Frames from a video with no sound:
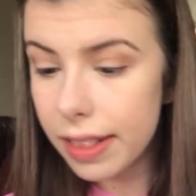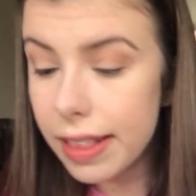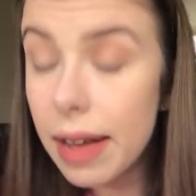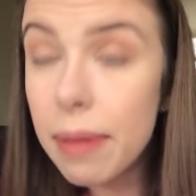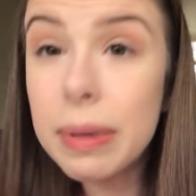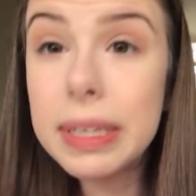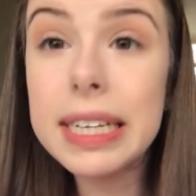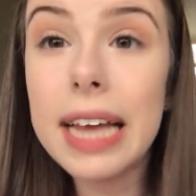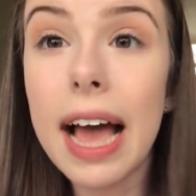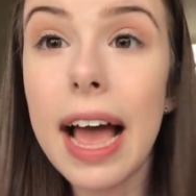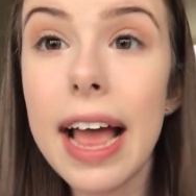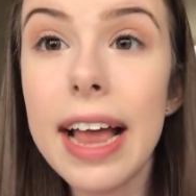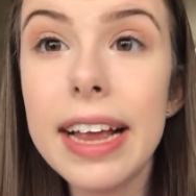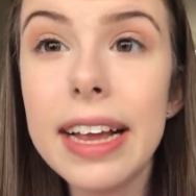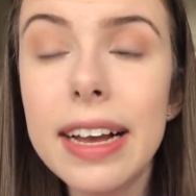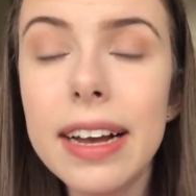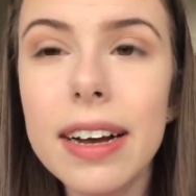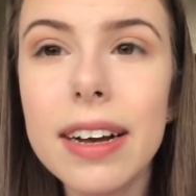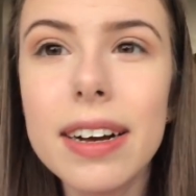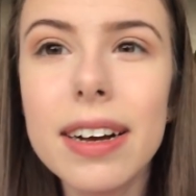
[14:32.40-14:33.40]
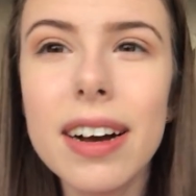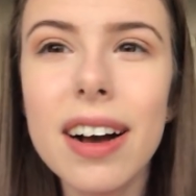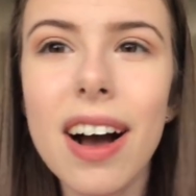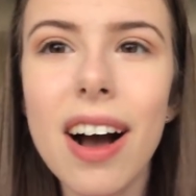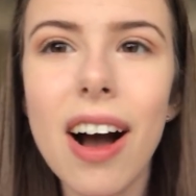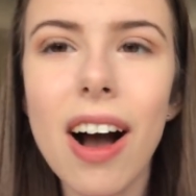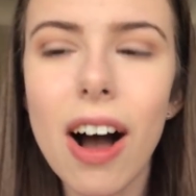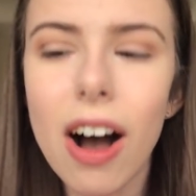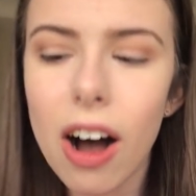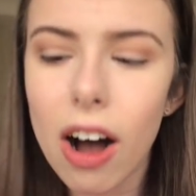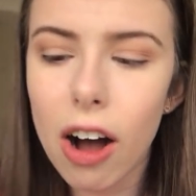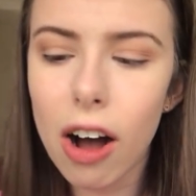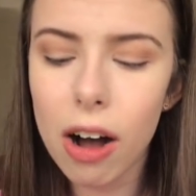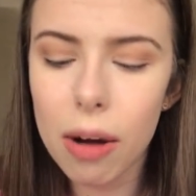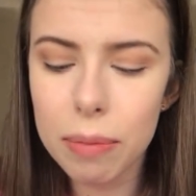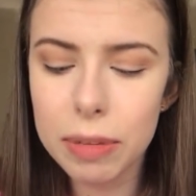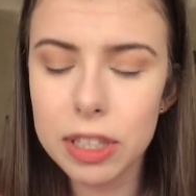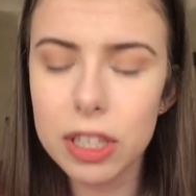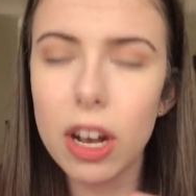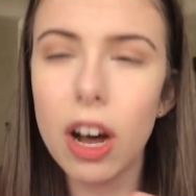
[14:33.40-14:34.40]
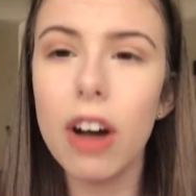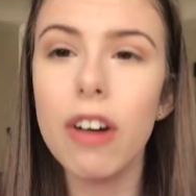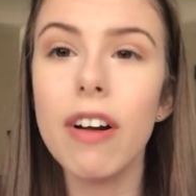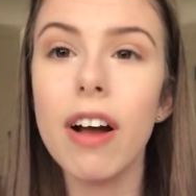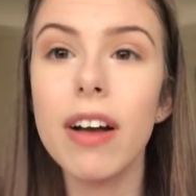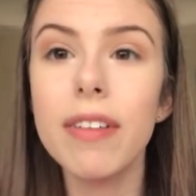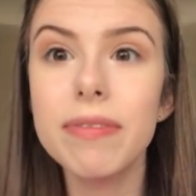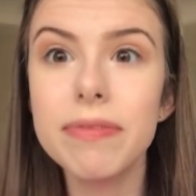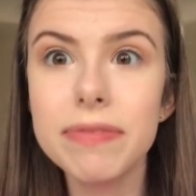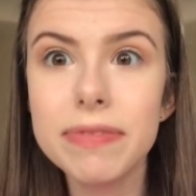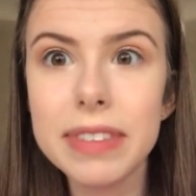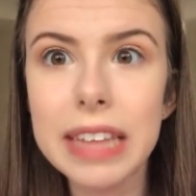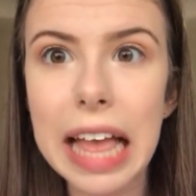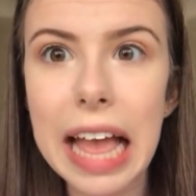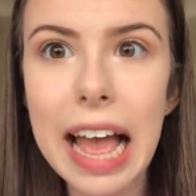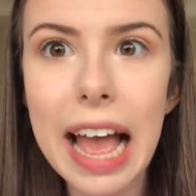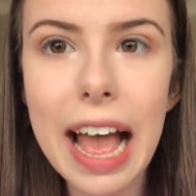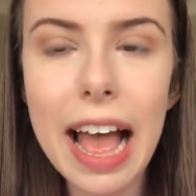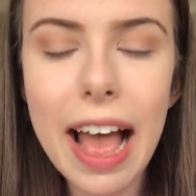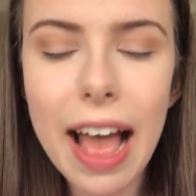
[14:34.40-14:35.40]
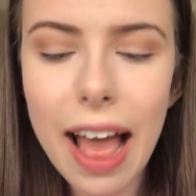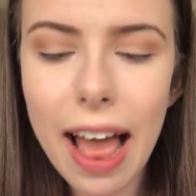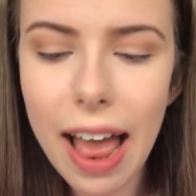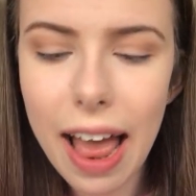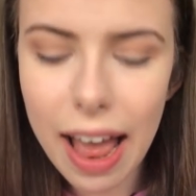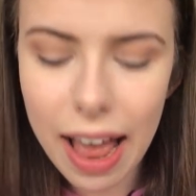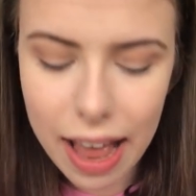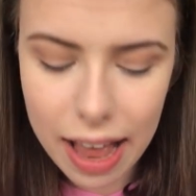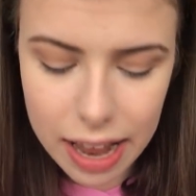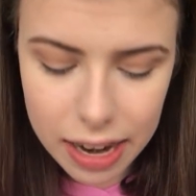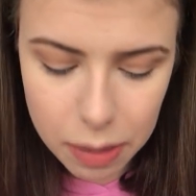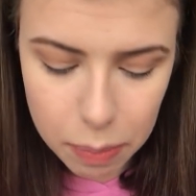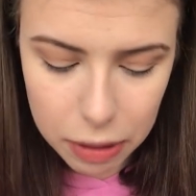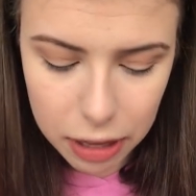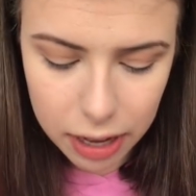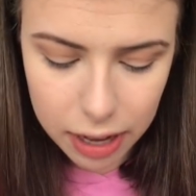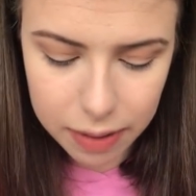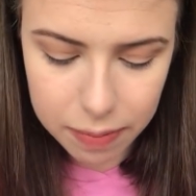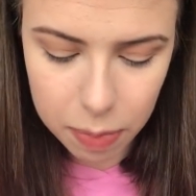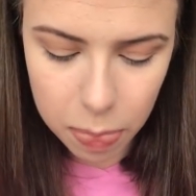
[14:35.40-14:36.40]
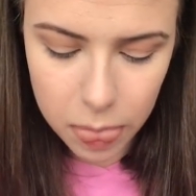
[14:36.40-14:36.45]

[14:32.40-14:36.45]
And then we take our mascara and apply.